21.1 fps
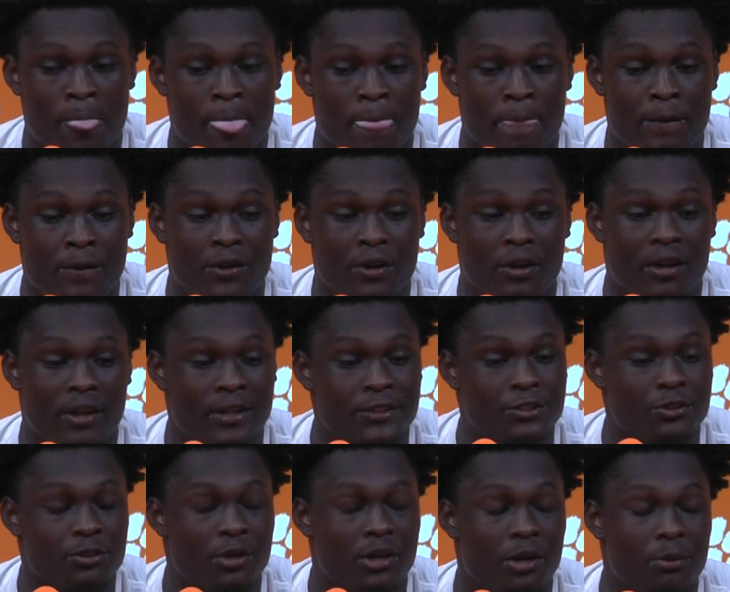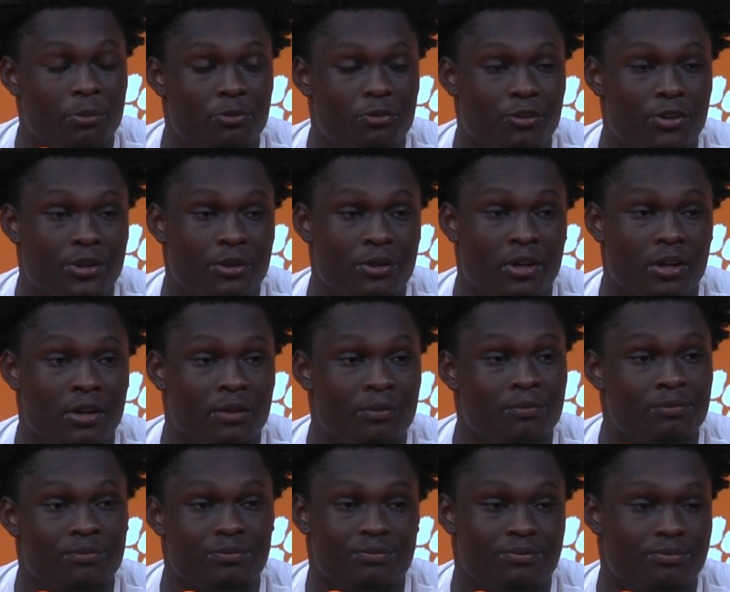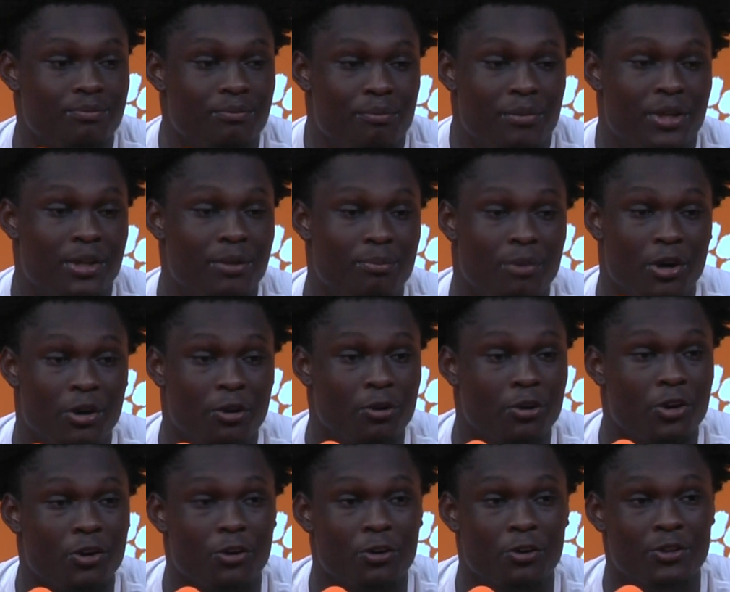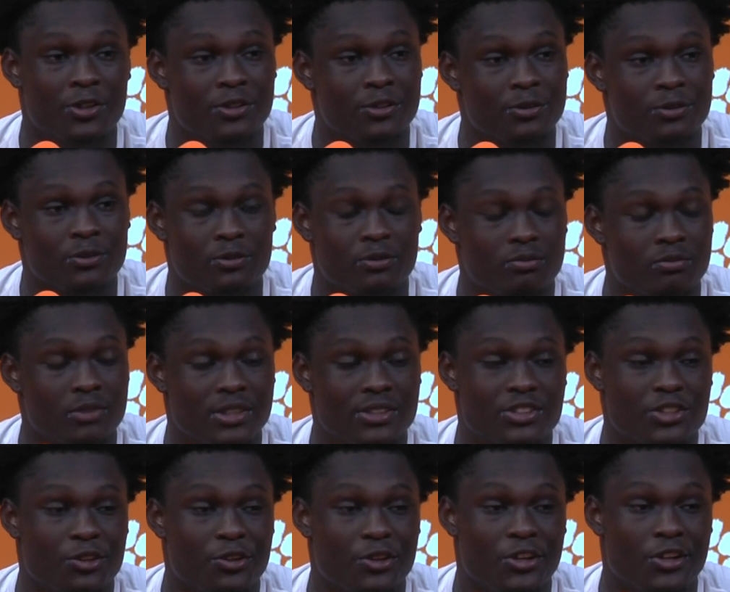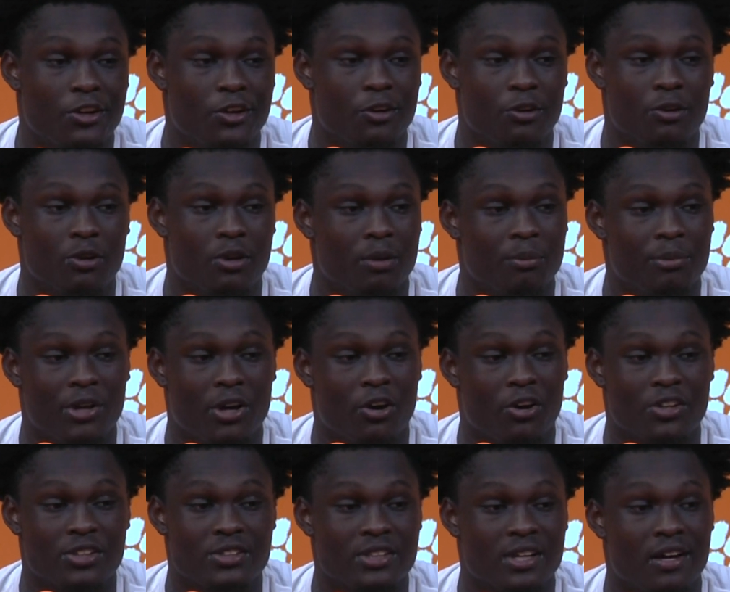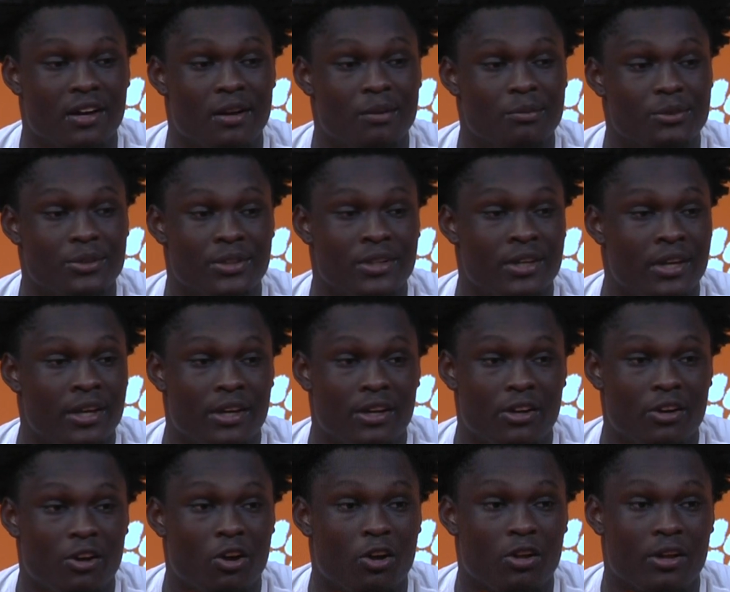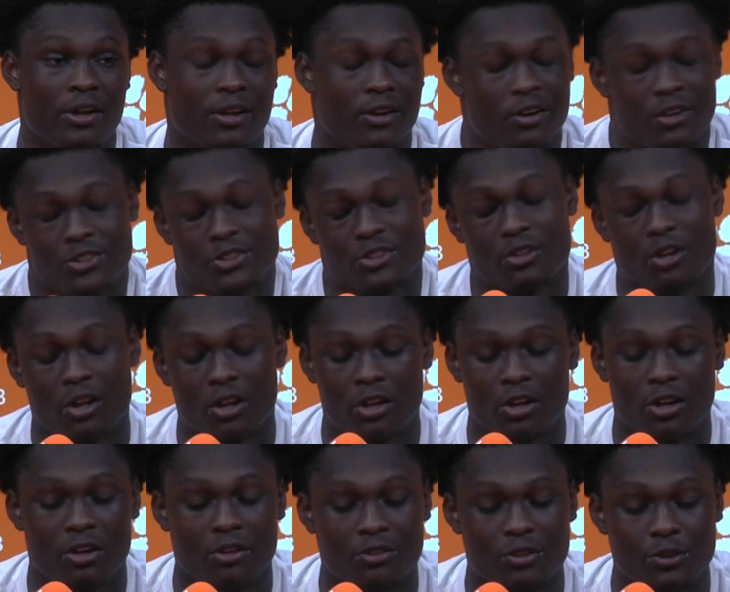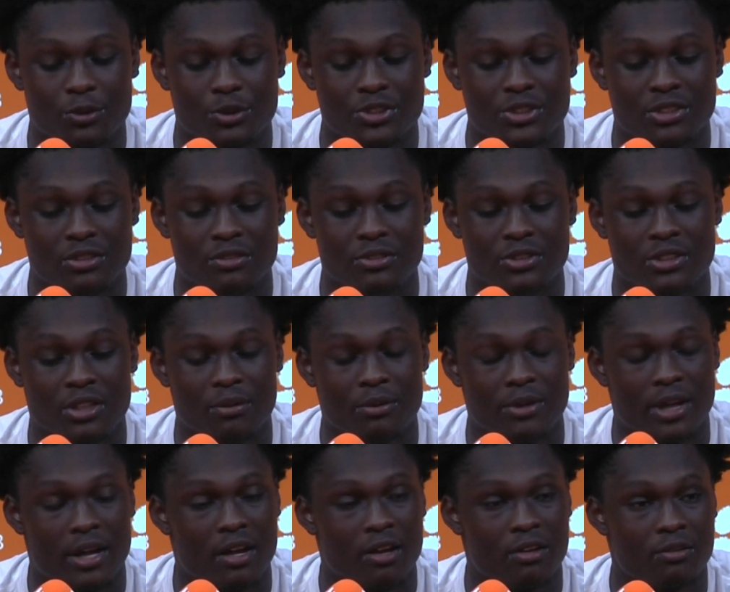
you know, that's gonna help free up me, Bo, Cole, and Antonio. I mean, all the time. And also all our other receivers that we have.